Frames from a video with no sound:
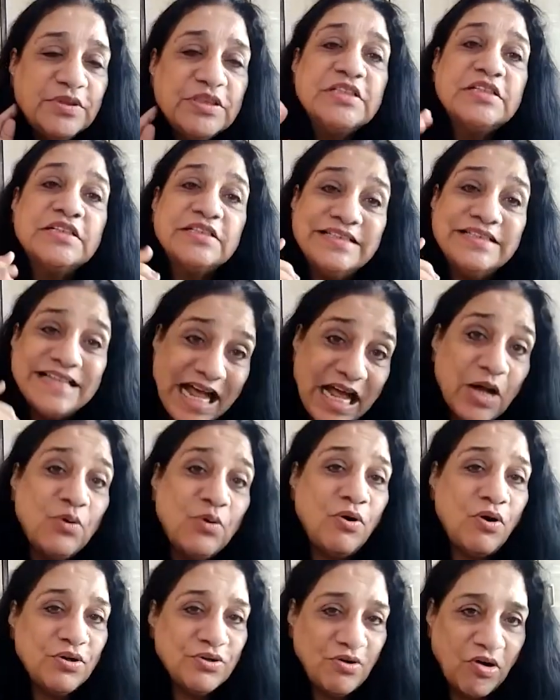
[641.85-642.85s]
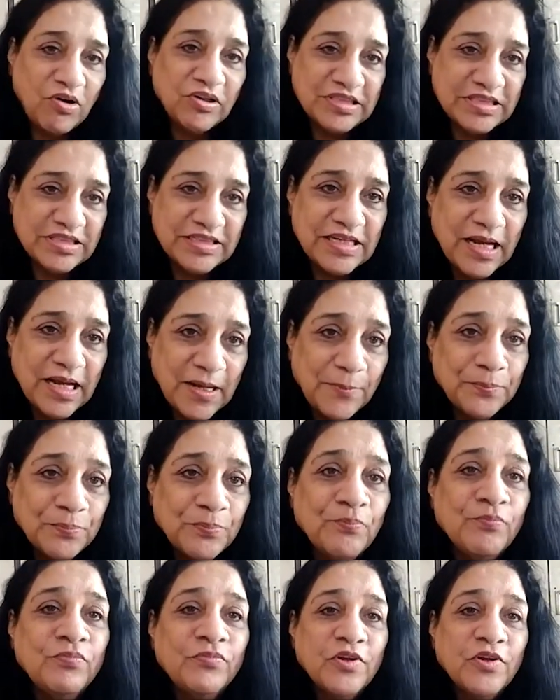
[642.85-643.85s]
which is now on Hotstar,
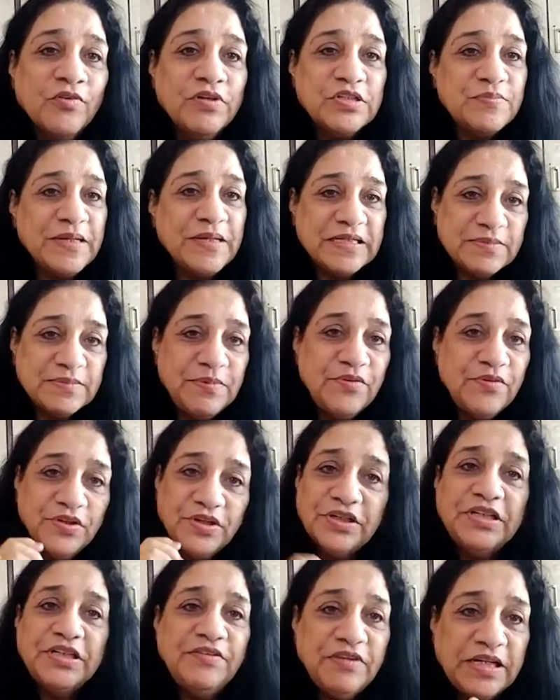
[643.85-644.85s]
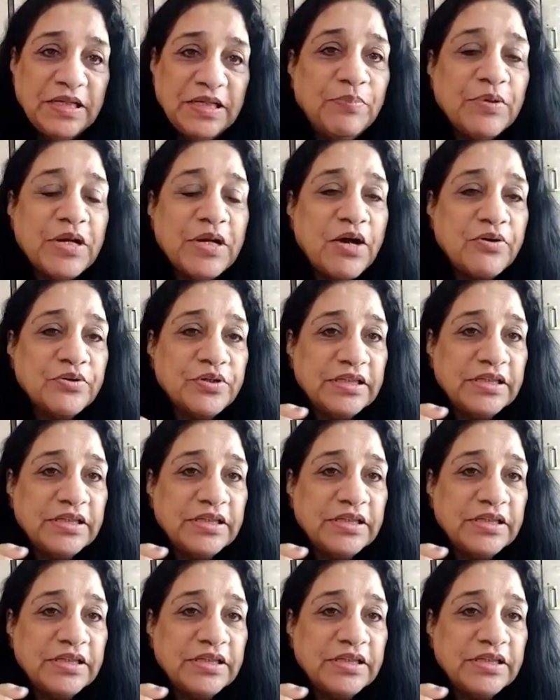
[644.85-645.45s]
which makes me really very proud.